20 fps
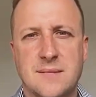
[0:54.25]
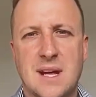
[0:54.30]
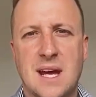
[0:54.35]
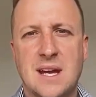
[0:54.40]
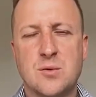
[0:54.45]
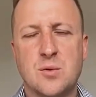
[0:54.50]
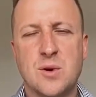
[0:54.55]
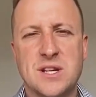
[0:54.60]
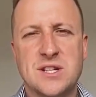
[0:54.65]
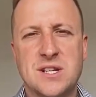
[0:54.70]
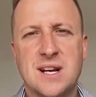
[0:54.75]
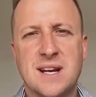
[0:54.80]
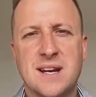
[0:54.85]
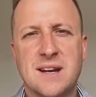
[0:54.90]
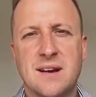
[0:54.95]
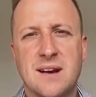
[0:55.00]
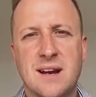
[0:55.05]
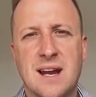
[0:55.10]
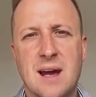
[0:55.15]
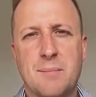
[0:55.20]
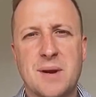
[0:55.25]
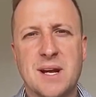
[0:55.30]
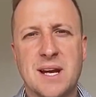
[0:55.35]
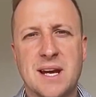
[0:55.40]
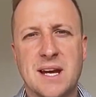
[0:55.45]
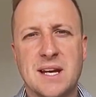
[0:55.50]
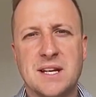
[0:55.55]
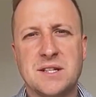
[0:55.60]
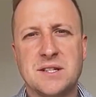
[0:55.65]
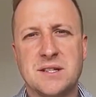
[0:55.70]
And which clinical
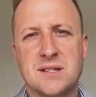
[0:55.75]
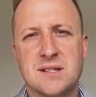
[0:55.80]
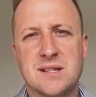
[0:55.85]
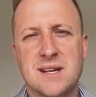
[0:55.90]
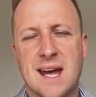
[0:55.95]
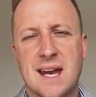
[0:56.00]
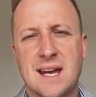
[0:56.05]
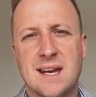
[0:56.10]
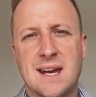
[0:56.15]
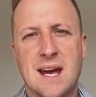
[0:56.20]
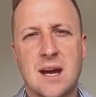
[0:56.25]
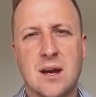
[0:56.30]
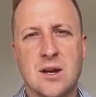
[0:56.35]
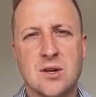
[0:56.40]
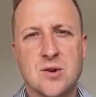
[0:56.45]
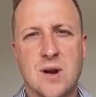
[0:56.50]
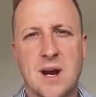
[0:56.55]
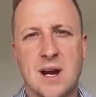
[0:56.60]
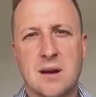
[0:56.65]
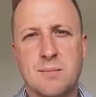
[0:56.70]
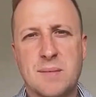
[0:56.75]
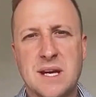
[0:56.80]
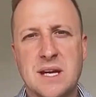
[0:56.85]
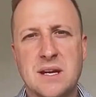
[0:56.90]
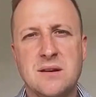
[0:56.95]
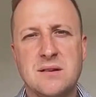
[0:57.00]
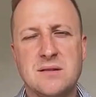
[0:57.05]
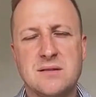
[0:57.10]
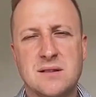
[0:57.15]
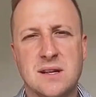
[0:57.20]
applications can NaoTrac be
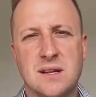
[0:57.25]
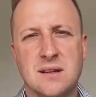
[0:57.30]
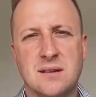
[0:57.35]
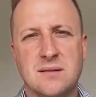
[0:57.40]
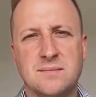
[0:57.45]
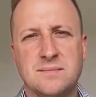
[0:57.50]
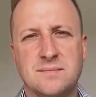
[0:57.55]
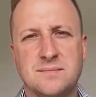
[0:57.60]
used in?